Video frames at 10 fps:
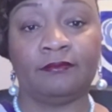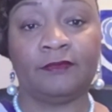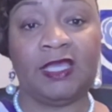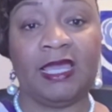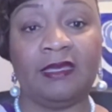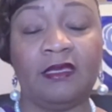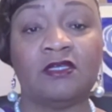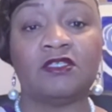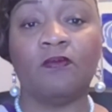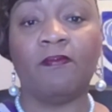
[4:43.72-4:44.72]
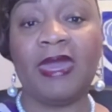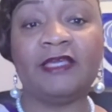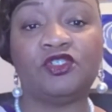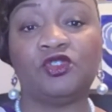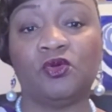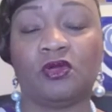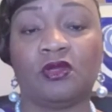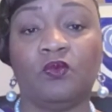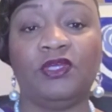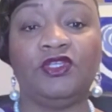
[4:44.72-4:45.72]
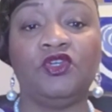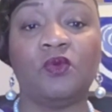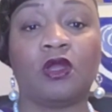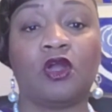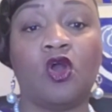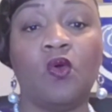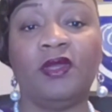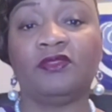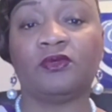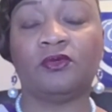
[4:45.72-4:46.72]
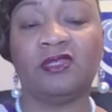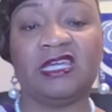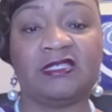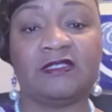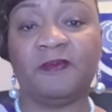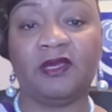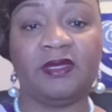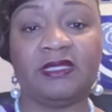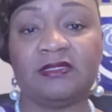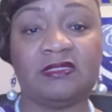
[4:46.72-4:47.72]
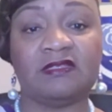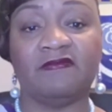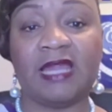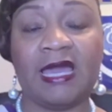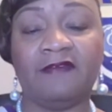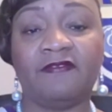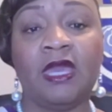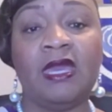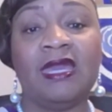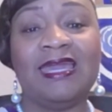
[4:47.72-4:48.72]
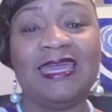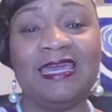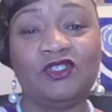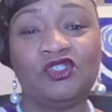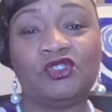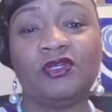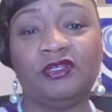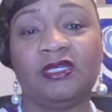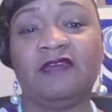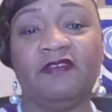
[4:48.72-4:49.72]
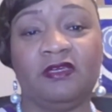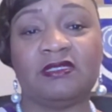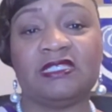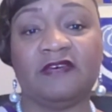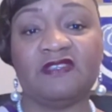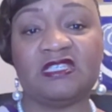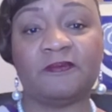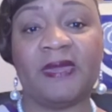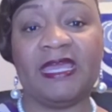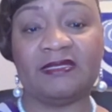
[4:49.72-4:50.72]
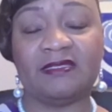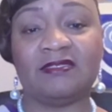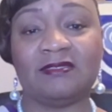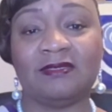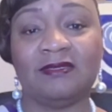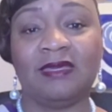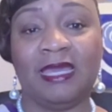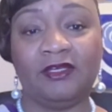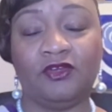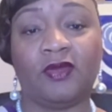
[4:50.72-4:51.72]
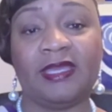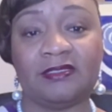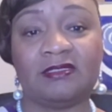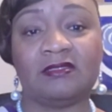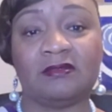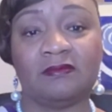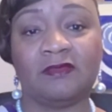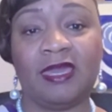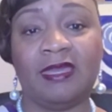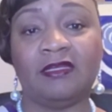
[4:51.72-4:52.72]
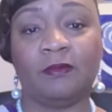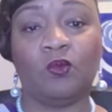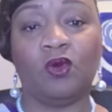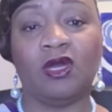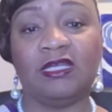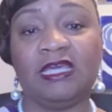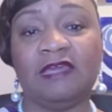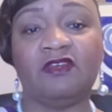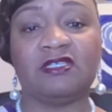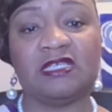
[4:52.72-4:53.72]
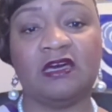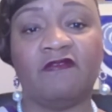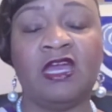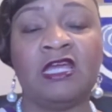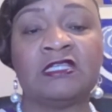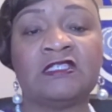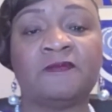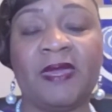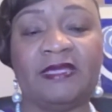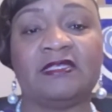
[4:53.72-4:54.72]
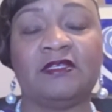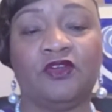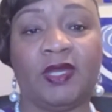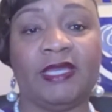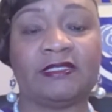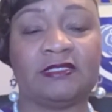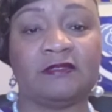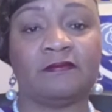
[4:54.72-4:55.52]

Okay, so make sure when you are going through the experiences of life, ensure you're giving yourself space and grace. Okay, number one, give yourself space and grace.